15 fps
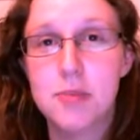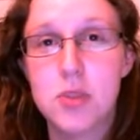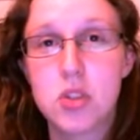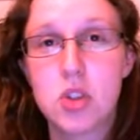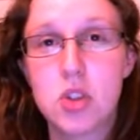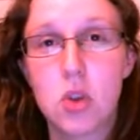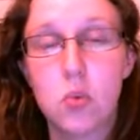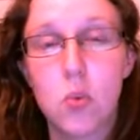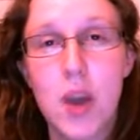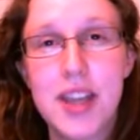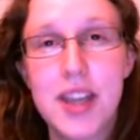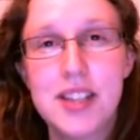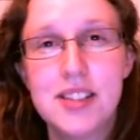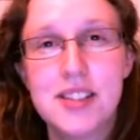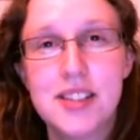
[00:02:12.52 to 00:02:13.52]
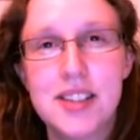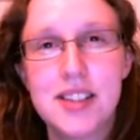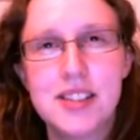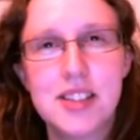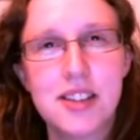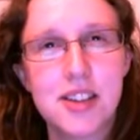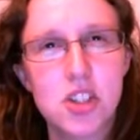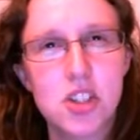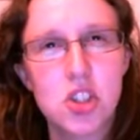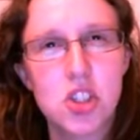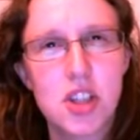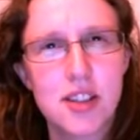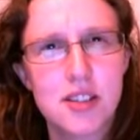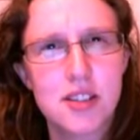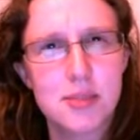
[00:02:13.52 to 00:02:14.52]
So weight, its direction
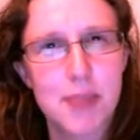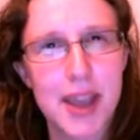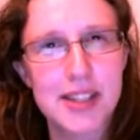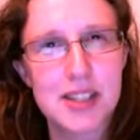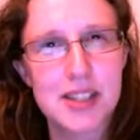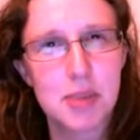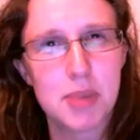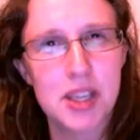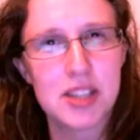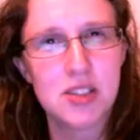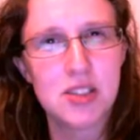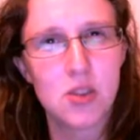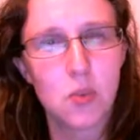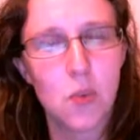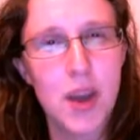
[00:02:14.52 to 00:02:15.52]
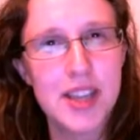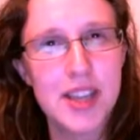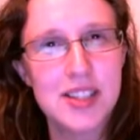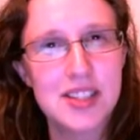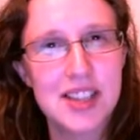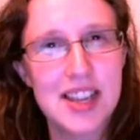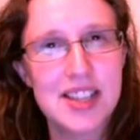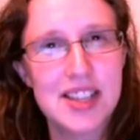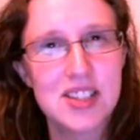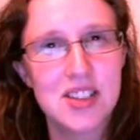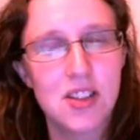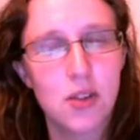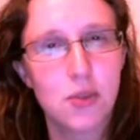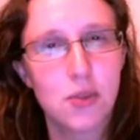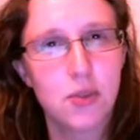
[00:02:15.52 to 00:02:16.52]
does matter because weight is
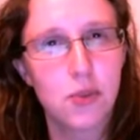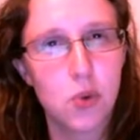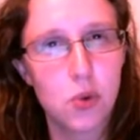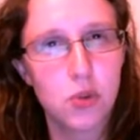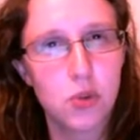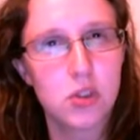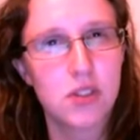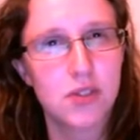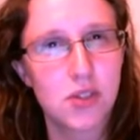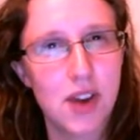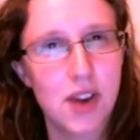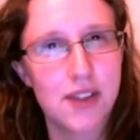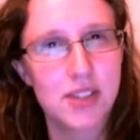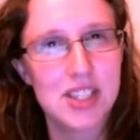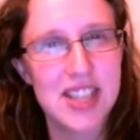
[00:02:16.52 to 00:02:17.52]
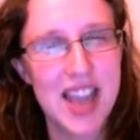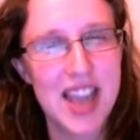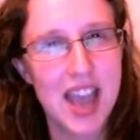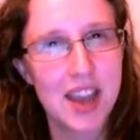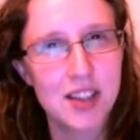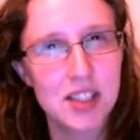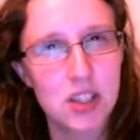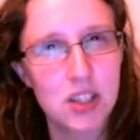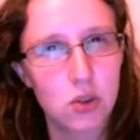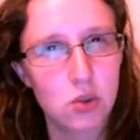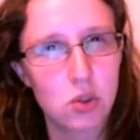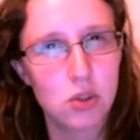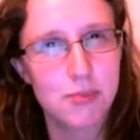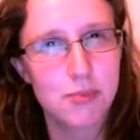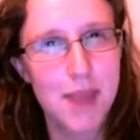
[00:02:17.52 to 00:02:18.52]
the force of gravity acting on
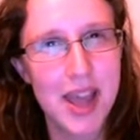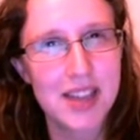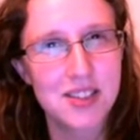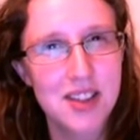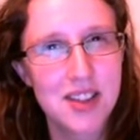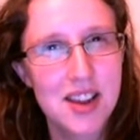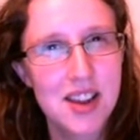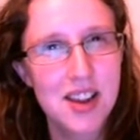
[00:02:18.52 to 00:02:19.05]
your mass.